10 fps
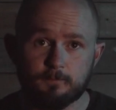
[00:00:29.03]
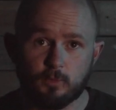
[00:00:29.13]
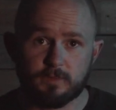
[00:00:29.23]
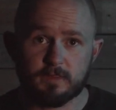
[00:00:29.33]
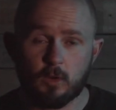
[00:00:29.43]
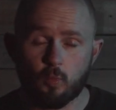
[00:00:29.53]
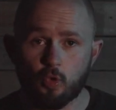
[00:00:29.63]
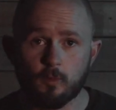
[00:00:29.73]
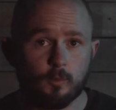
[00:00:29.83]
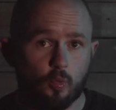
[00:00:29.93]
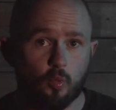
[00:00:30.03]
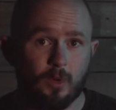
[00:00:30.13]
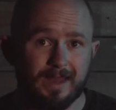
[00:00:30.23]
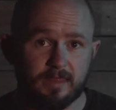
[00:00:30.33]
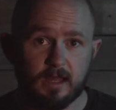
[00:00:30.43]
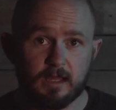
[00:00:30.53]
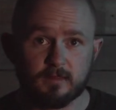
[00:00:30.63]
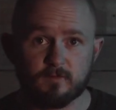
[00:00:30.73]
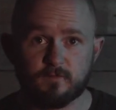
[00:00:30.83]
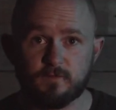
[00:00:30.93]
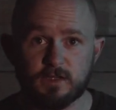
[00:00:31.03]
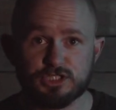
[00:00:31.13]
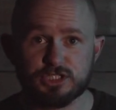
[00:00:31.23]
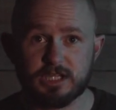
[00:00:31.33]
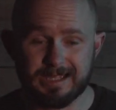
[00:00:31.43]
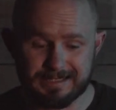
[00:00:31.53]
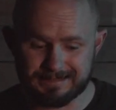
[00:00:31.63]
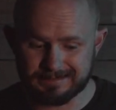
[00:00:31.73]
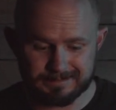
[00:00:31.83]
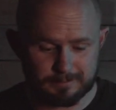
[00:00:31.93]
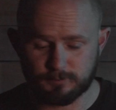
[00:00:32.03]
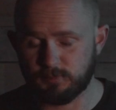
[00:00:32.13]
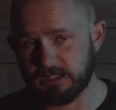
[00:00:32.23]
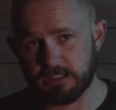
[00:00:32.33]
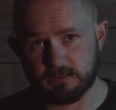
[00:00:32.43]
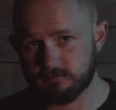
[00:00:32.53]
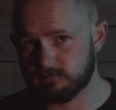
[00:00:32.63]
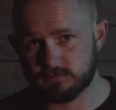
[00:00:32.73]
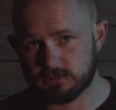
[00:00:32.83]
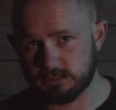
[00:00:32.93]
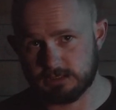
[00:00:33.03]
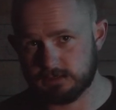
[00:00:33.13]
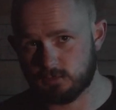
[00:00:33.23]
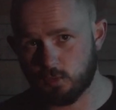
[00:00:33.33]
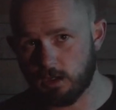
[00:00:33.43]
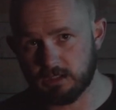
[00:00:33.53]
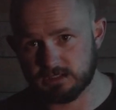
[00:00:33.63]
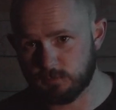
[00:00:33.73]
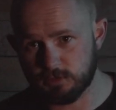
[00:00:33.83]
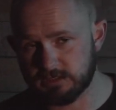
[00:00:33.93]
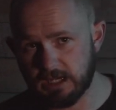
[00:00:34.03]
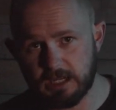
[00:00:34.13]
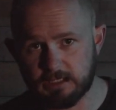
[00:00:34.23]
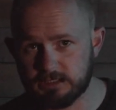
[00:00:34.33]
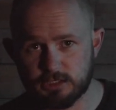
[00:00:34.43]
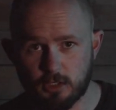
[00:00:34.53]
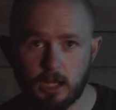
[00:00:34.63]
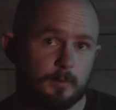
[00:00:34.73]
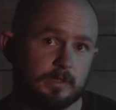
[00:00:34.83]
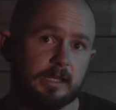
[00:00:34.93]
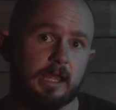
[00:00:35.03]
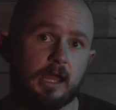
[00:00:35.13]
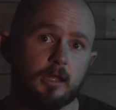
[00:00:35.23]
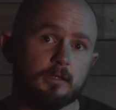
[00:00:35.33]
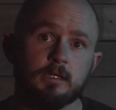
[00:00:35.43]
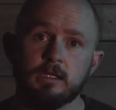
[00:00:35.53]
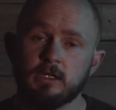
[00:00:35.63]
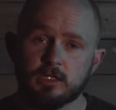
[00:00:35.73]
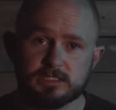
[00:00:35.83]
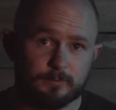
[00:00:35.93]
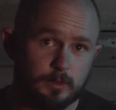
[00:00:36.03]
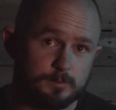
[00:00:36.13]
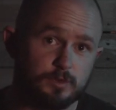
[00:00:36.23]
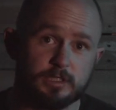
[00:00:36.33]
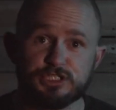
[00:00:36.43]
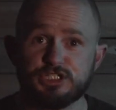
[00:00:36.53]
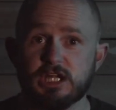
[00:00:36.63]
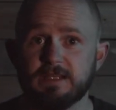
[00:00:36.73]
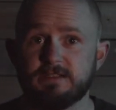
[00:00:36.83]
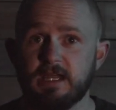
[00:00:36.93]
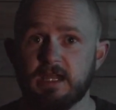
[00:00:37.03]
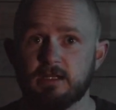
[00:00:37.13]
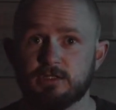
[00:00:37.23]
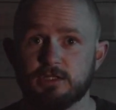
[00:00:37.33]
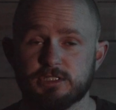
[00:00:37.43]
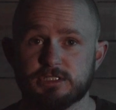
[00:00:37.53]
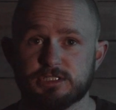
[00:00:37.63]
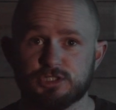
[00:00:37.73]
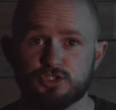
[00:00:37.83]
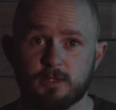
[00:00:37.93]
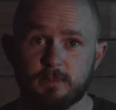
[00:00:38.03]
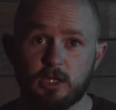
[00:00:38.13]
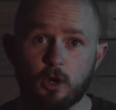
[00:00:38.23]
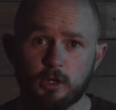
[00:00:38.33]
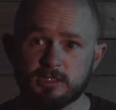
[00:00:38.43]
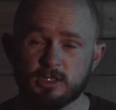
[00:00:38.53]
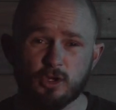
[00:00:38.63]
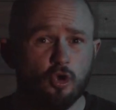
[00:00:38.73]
With that warmer weather, the fish can be just quite spontaneous, you know, up and down, sometimes really shut down because it's extremely hot,